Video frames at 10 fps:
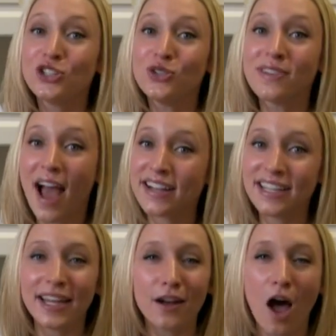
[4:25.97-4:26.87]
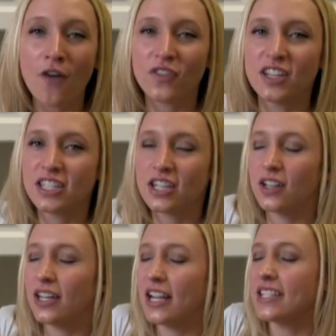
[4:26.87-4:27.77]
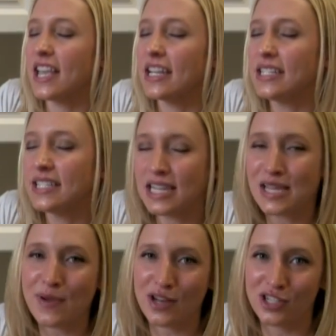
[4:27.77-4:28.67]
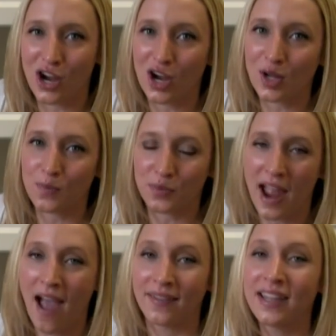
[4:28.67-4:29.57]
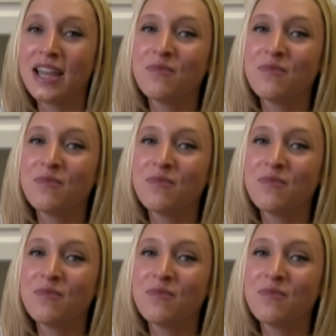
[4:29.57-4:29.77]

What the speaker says: Do not take it off until it is a deep dark brown,